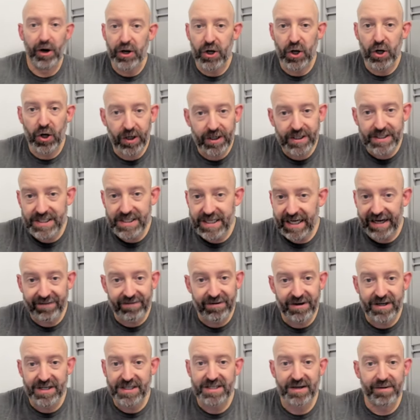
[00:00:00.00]
hooks,
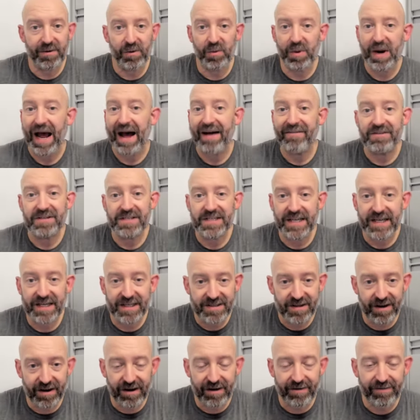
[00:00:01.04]
even is something we haven't seen a
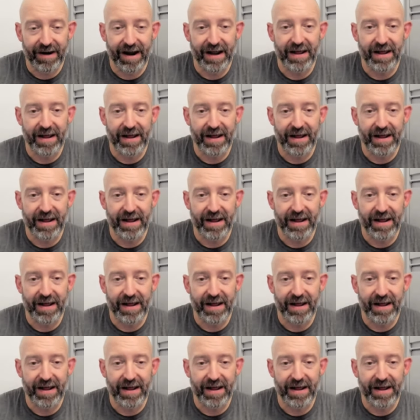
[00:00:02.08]
ton of.